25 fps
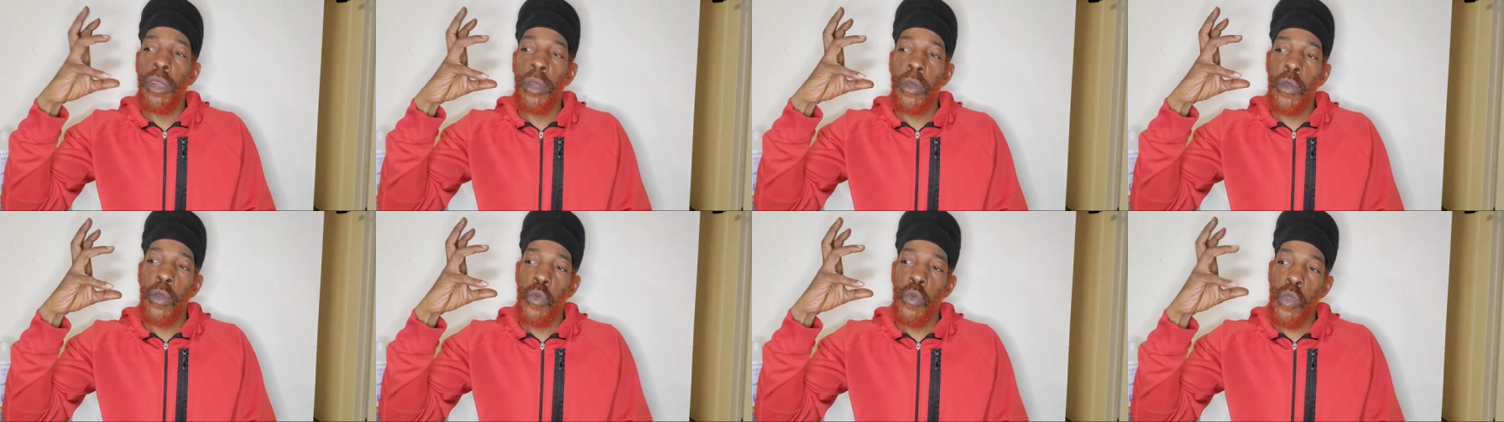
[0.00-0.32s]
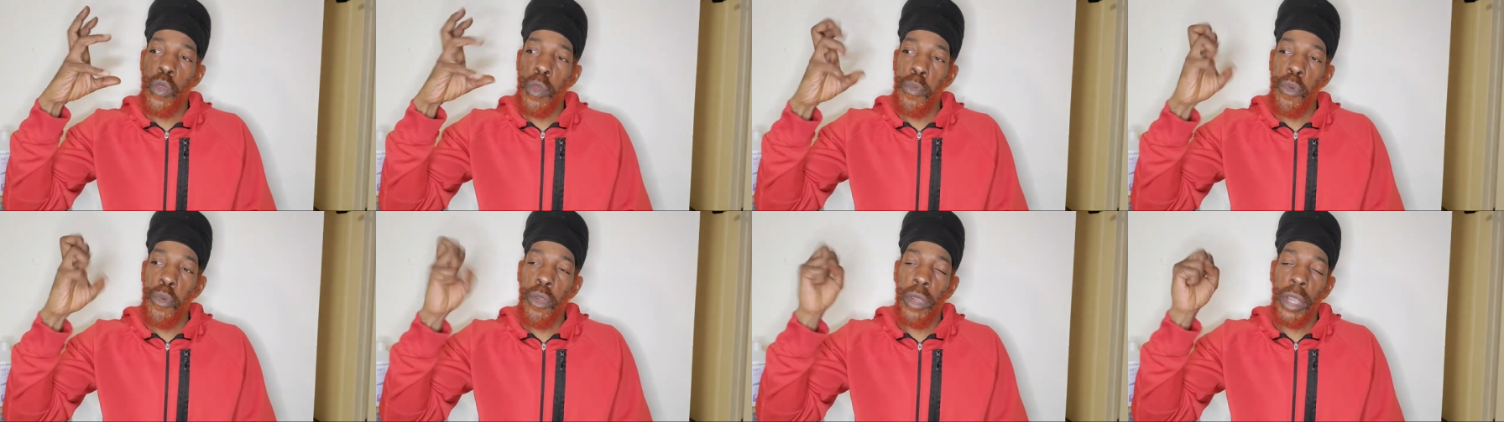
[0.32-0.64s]

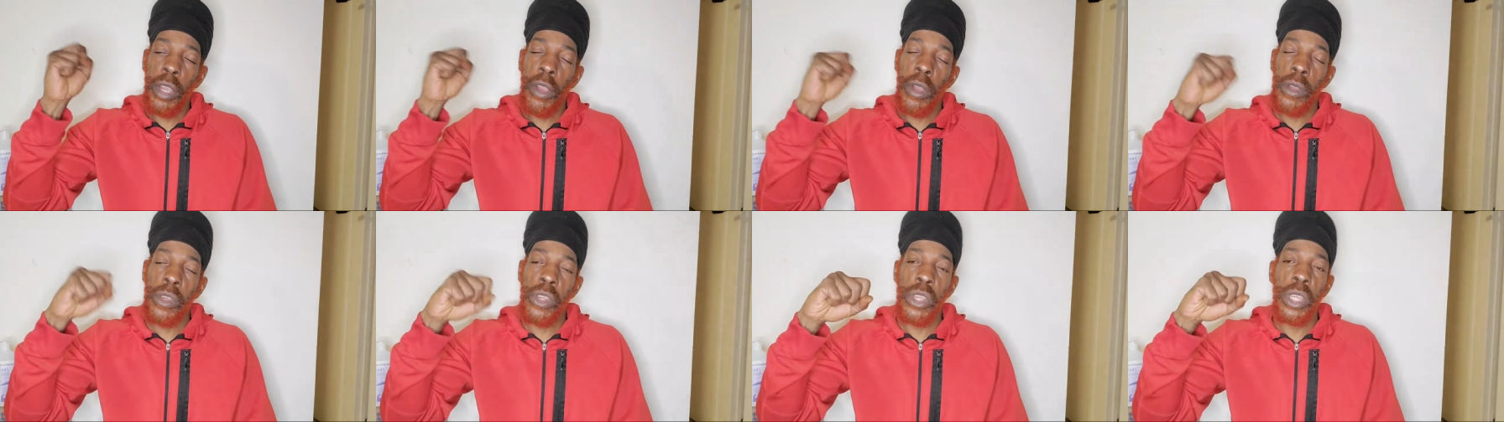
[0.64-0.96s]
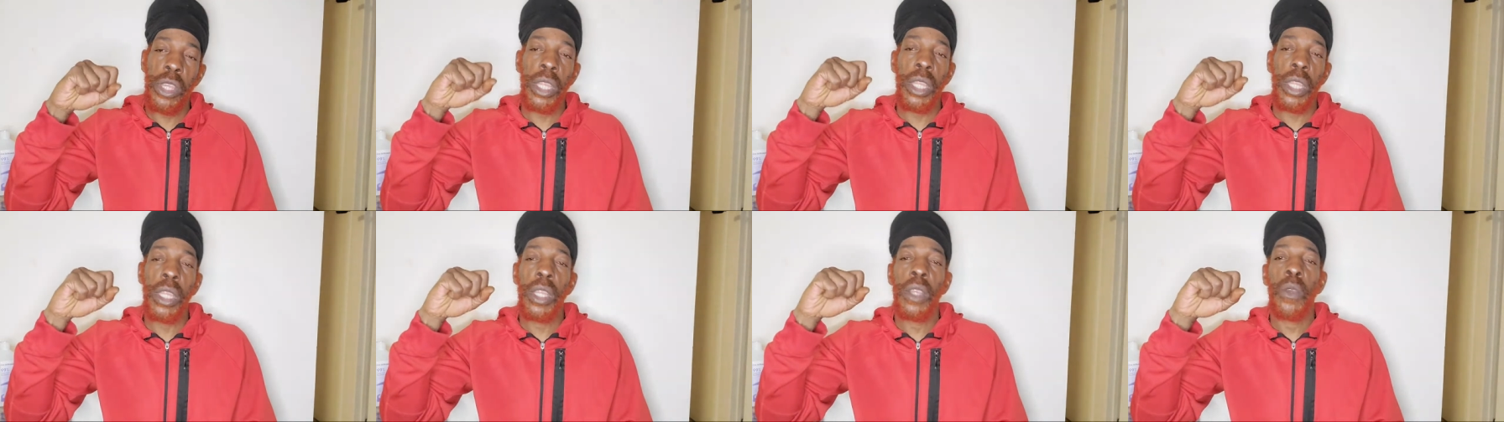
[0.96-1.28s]

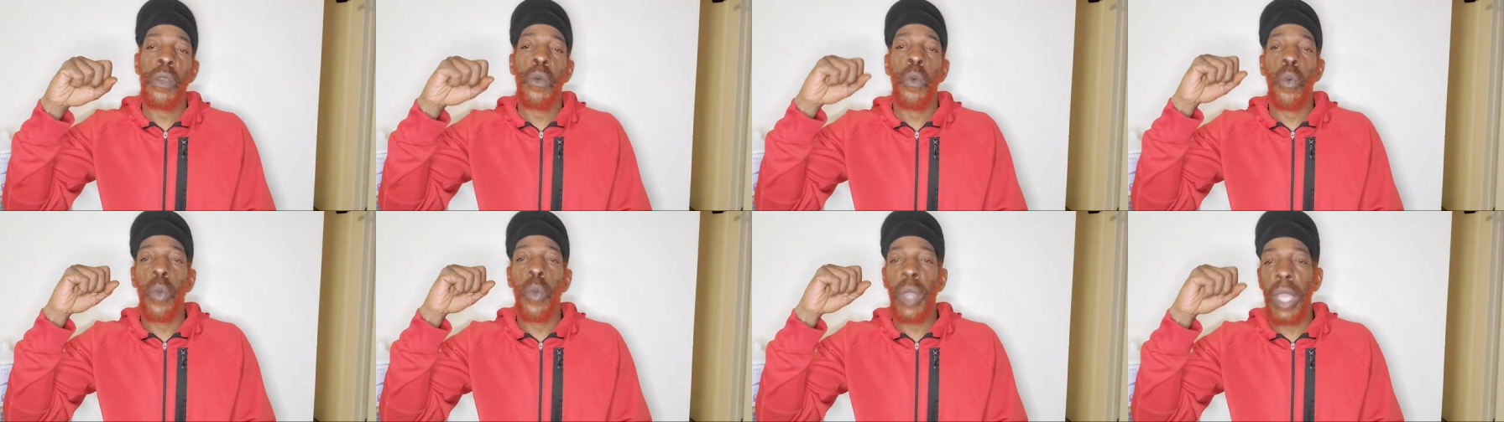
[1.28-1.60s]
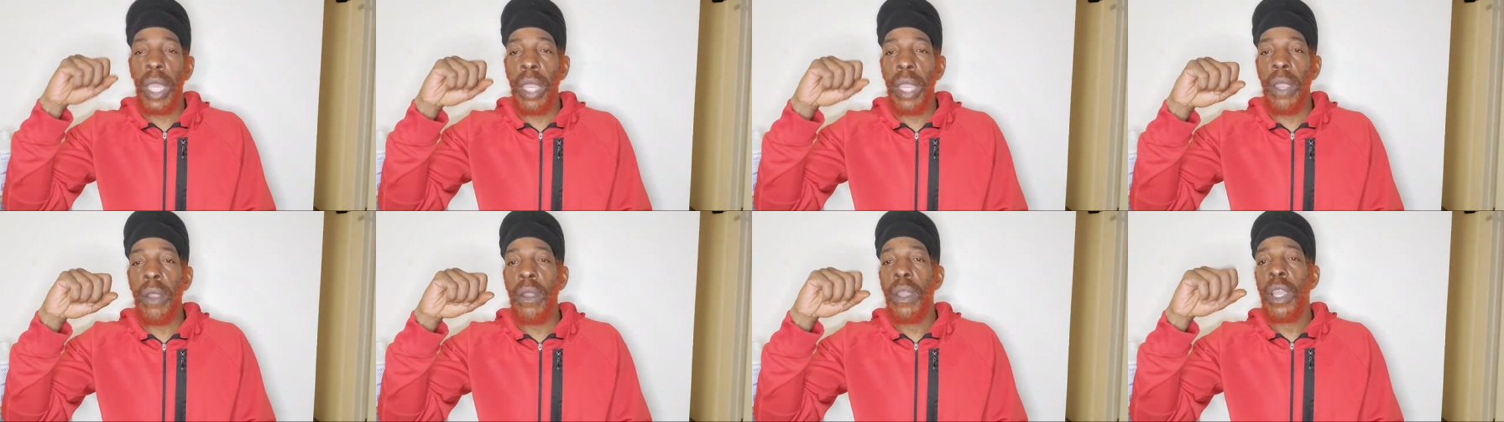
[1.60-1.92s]
repercussion
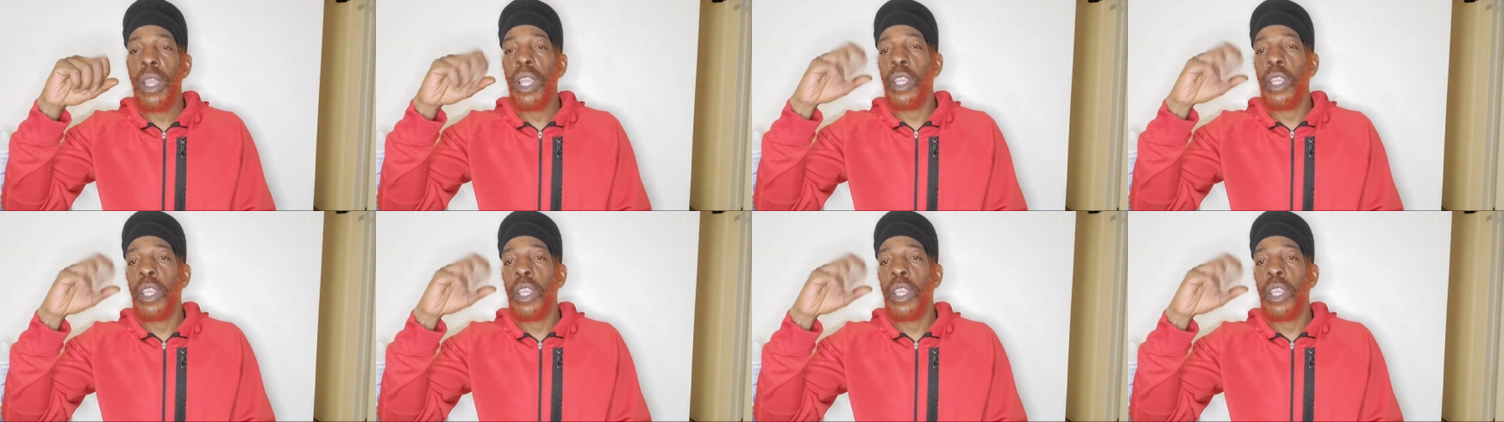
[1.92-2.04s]
where